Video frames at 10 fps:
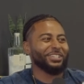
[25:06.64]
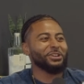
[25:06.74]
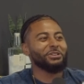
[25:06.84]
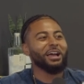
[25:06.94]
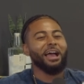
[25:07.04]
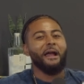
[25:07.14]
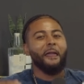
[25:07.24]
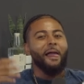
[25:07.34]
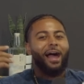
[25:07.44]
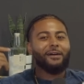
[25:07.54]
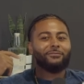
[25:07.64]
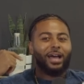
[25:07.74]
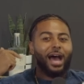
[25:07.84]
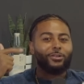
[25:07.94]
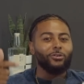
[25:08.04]
So
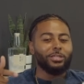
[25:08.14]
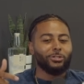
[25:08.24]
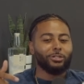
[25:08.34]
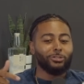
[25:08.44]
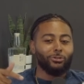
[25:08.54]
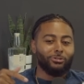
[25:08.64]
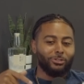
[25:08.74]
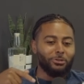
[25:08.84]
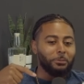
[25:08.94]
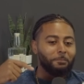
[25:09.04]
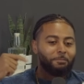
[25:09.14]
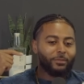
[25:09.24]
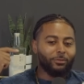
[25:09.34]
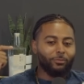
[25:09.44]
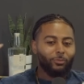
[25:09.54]
I know these are good jokes. So
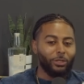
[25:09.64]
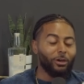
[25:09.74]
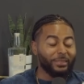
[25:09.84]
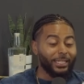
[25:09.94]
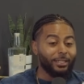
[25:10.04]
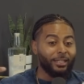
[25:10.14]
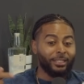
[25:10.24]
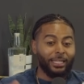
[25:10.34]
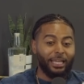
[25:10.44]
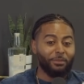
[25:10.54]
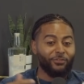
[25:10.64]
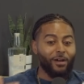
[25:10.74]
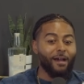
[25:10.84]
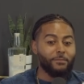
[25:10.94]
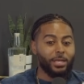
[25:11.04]
we go up there, they give me
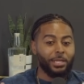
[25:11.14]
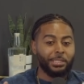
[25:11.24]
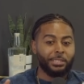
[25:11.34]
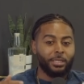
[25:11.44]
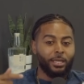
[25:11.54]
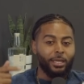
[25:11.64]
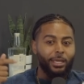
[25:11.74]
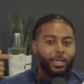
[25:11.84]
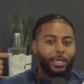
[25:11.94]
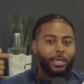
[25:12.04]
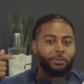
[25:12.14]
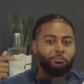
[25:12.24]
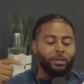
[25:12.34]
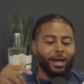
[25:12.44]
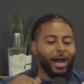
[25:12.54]
5 minutes
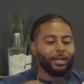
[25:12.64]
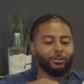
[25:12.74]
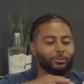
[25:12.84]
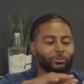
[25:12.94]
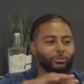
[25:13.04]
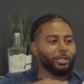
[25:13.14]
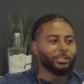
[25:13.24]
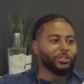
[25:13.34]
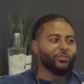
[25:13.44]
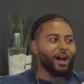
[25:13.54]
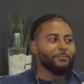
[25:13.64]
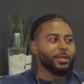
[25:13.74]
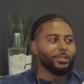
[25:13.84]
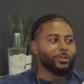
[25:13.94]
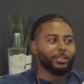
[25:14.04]
and I crush this 5
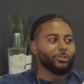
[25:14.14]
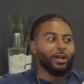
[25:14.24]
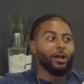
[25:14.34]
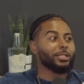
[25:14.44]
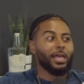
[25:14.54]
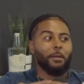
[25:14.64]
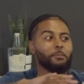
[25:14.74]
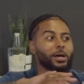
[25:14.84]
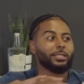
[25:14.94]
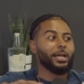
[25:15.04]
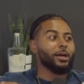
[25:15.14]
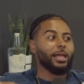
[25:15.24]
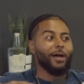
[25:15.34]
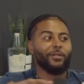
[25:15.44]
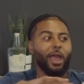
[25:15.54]
minutes, right? The crowd is like busting out
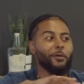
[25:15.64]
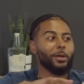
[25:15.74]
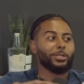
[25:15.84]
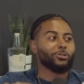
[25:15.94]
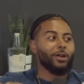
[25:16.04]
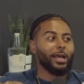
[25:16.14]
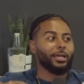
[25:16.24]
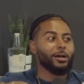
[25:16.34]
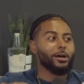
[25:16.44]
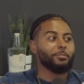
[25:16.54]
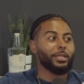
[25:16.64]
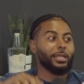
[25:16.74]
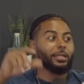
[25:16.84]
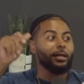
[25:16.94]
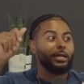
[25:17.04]
laughing, everybody's cracking up. Then
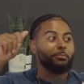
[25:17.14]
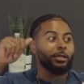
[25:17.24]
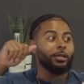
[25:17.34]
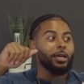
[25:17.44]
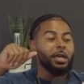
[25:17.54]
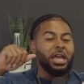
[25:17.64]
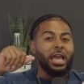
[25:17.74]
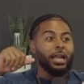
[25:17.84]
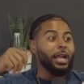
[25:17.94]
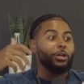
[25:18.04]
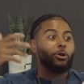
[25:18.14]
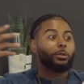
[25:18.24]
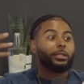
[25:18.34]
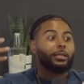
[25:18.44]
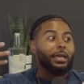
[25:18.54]
they light me and I didn't know
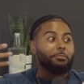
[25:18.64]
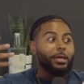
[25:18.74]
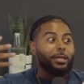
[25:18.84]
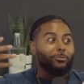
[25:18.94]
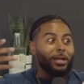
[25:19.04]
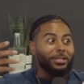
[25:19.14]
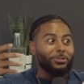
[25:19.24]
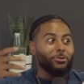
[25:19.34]
what the light meant, right?